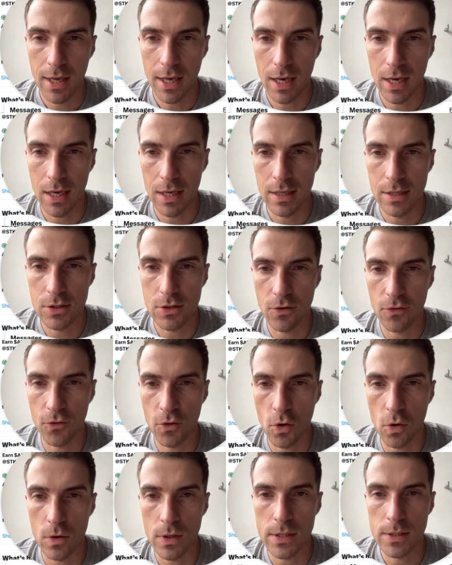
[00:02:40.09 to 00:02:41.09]
And of
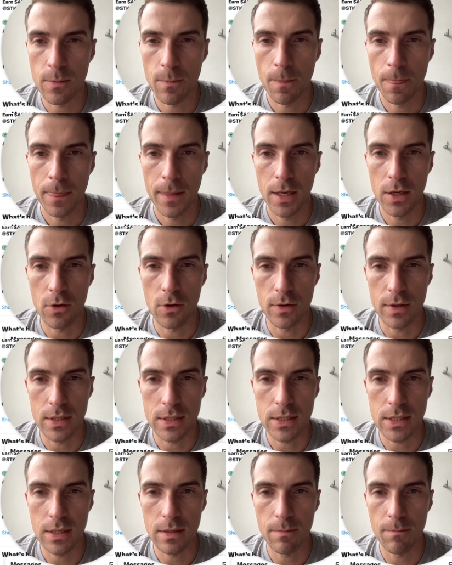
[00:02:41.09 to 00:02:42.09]
course, you know,
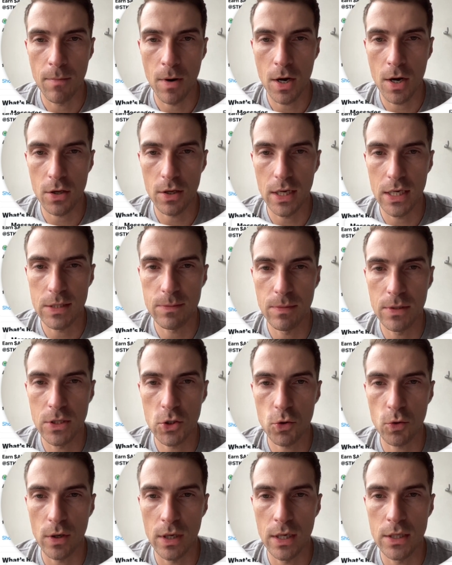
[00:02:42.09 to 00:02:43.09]
this model has been
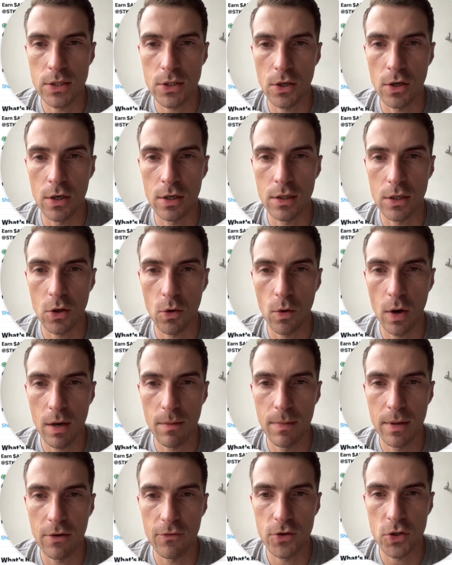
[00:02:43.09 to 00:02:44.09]
trained on quite a
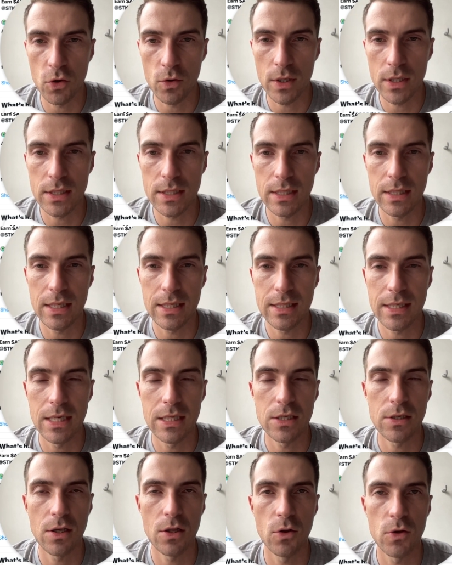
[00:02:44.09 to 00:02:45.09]
bit of tokens, in this
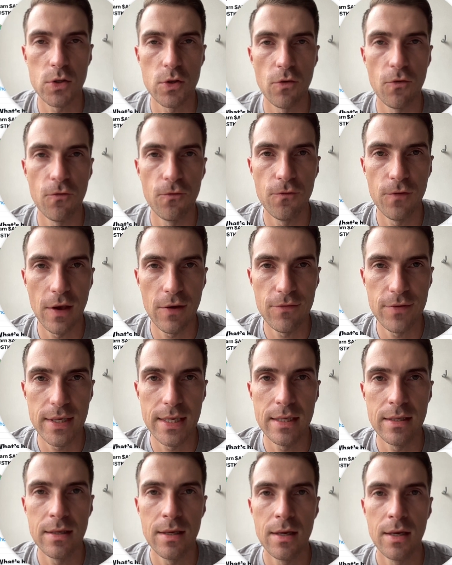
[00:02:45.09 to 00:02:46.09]
case close to
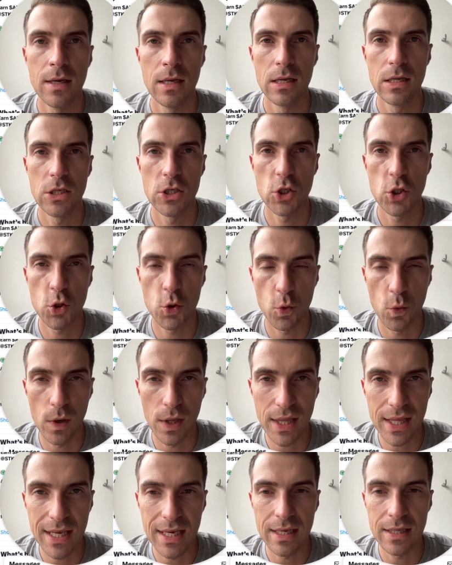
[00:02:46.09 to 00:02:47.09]
15
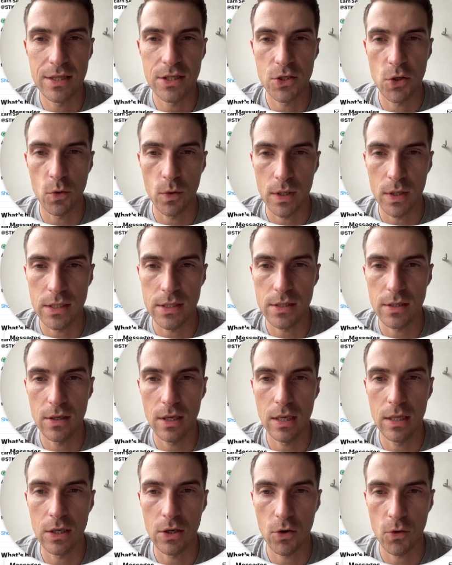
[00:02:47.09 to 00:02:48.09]
trillion tokens.
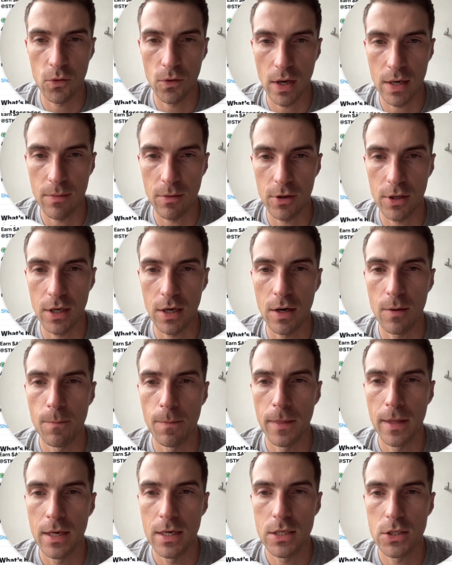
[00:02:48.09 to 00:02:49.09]
Incredible here.
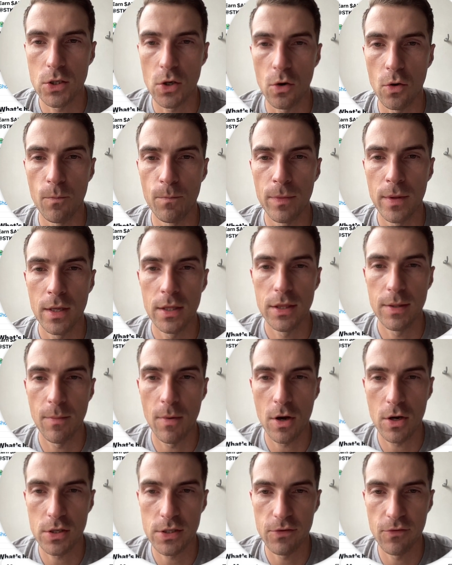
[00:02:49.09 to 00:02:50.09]
So the
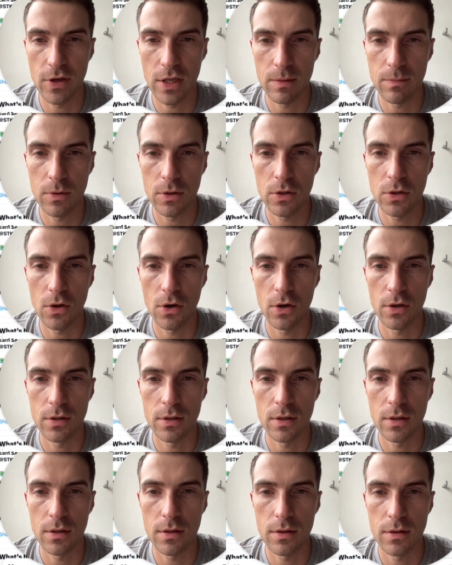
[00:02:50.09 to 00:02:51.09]
model is available on
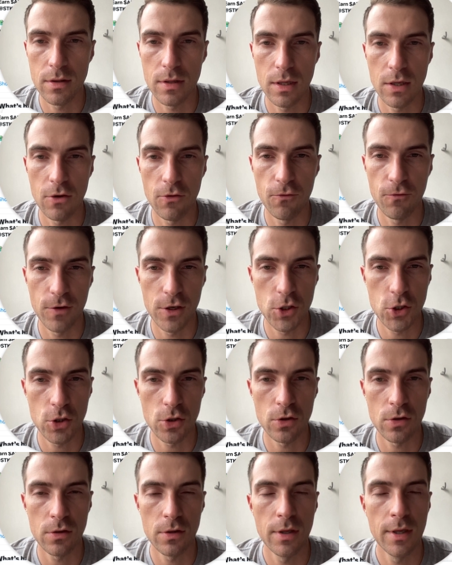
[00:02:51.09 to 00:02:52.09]
the
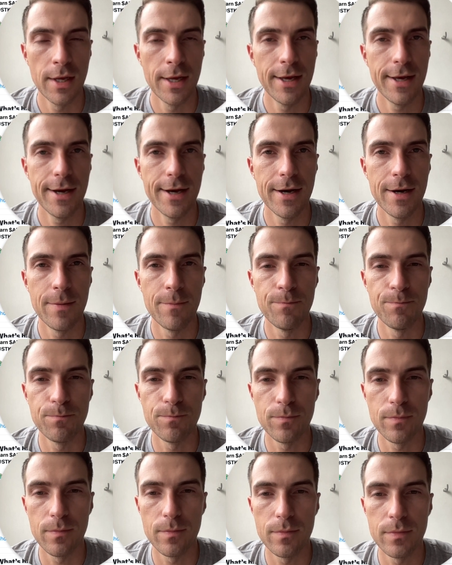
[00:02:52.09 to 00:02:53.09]
official
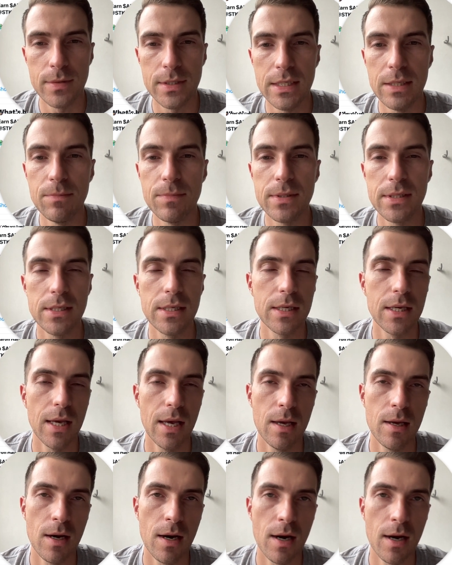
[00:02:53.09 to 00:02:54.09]
DeepSeek
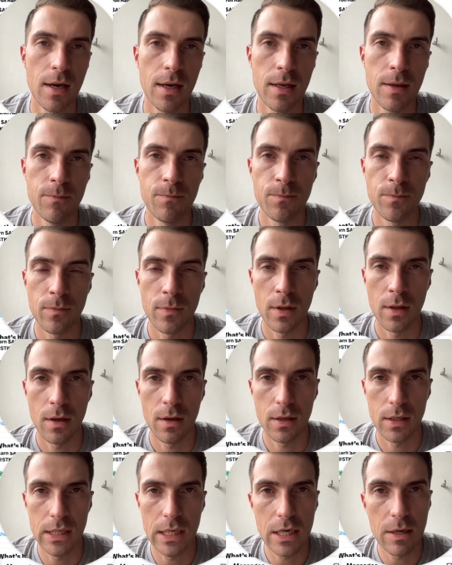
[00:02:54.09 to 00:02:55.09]
AI
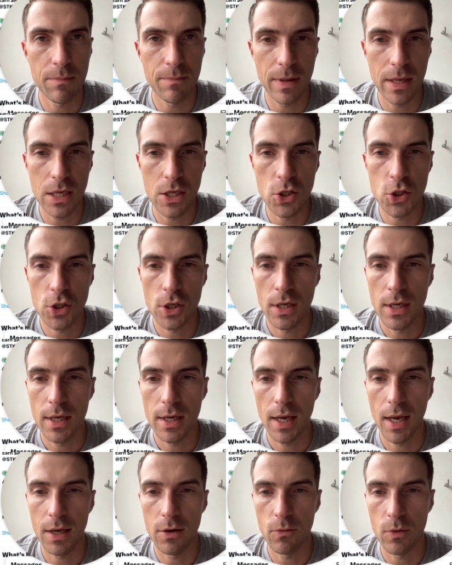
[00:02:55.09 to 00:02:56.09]
GitHub page,
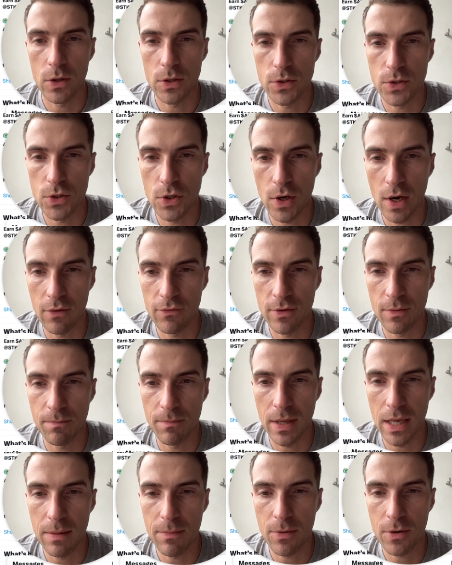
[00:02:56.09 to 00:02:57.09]
and we do have the
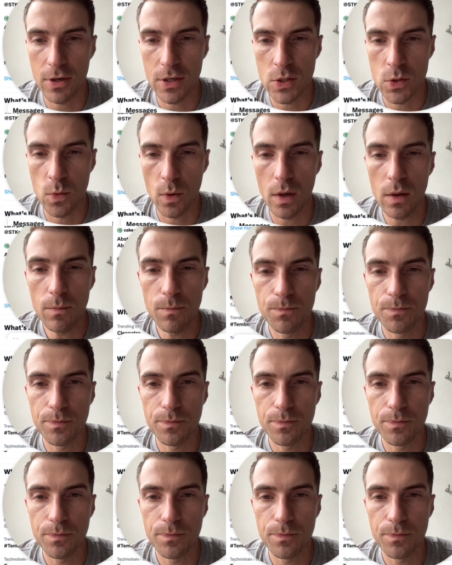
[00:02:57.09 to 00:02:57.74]
paper as well.